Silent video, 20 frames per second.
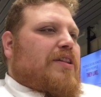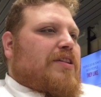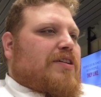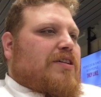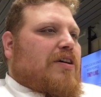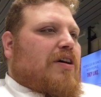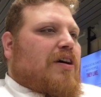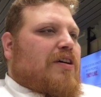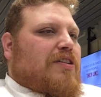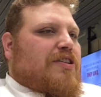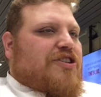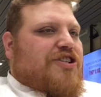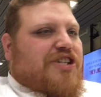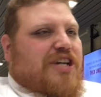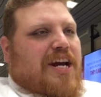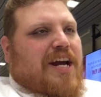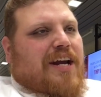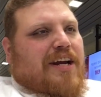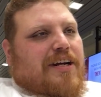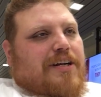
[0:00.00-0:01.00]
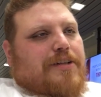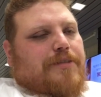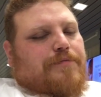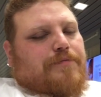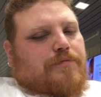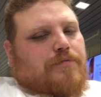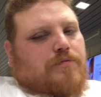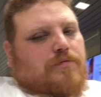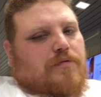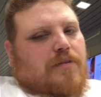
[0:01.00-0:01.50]
on the shank
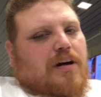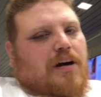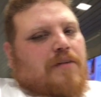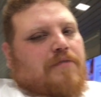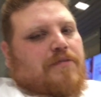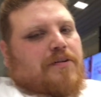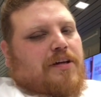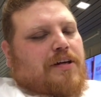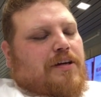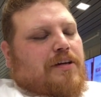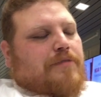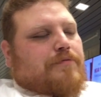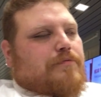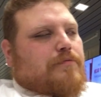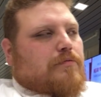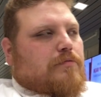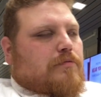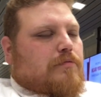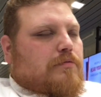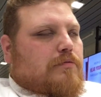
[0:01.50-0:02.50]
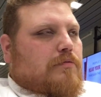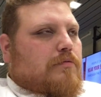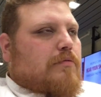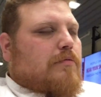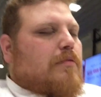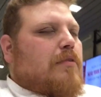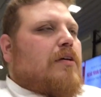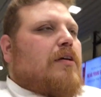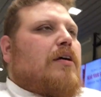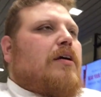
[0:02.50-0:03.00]
of the
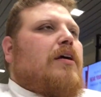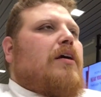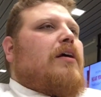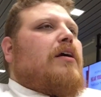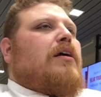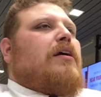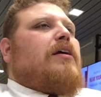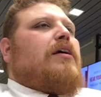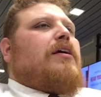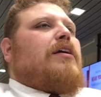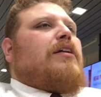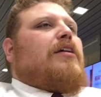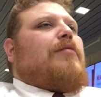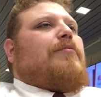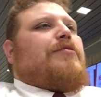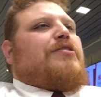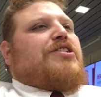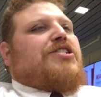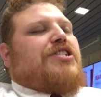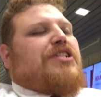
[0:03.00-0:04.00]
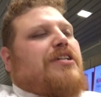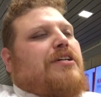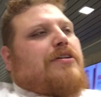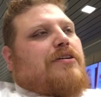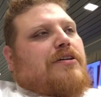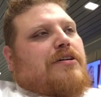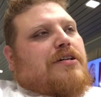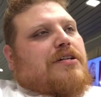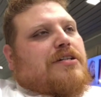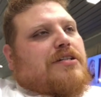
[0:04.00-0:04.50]
EWG
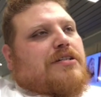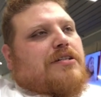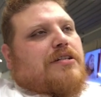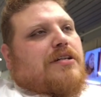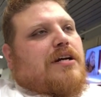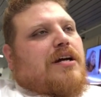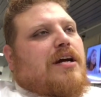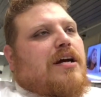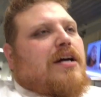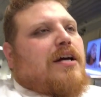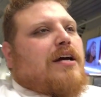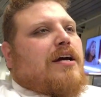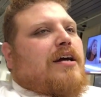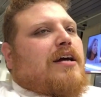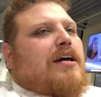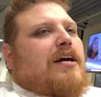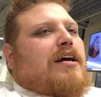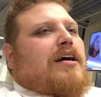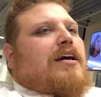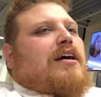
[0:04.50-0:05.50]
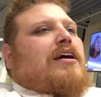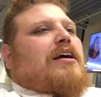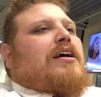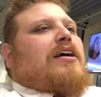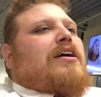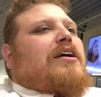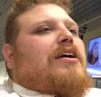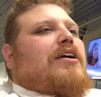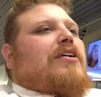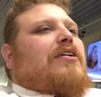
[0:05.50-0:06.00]
hooks,
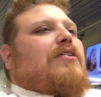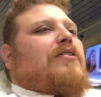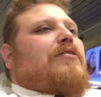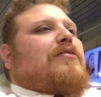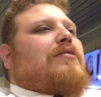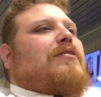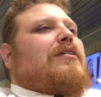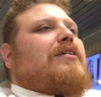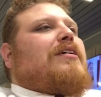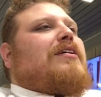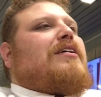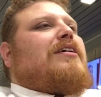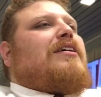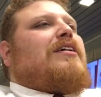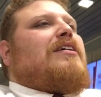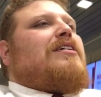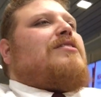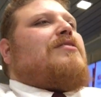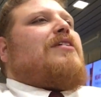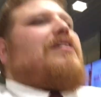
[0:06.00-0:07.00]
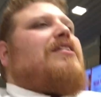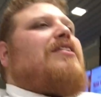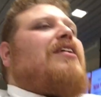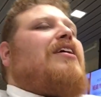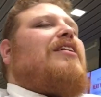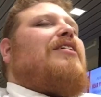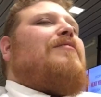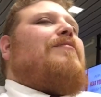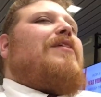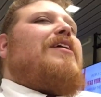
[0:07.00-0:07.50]
So I
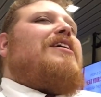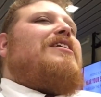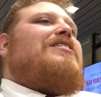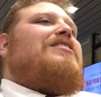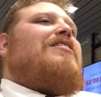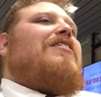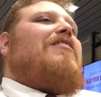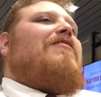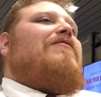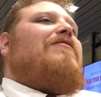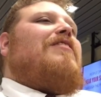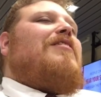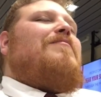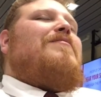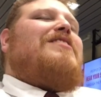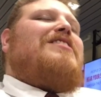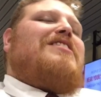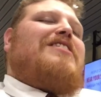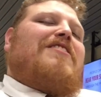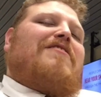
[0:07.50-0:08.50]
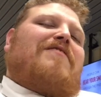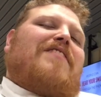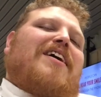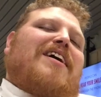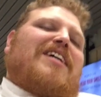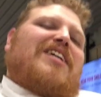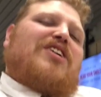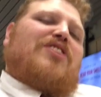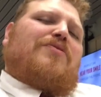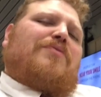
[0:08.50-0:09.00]
thought to myself, let me see if I
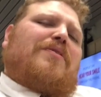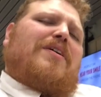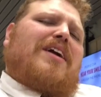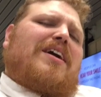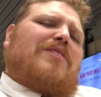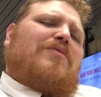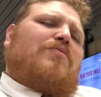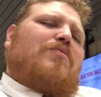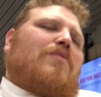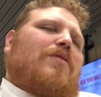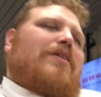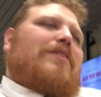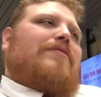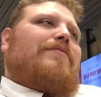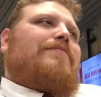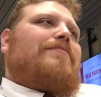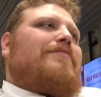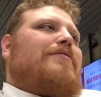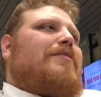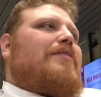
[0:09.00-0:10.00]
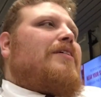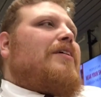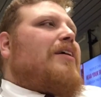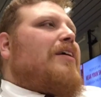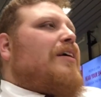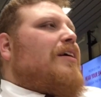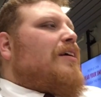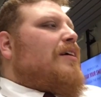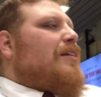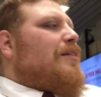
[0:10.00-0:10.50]
can create one.
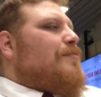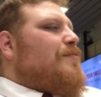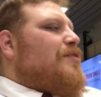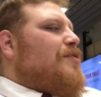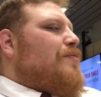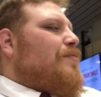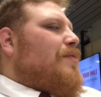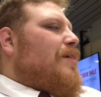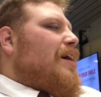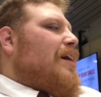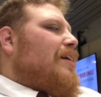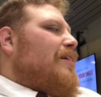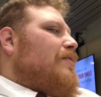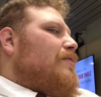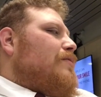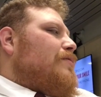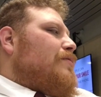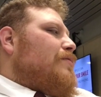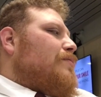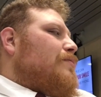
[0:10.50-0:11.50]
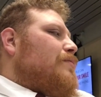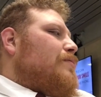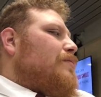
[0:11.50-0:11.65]
Let me see what I can do.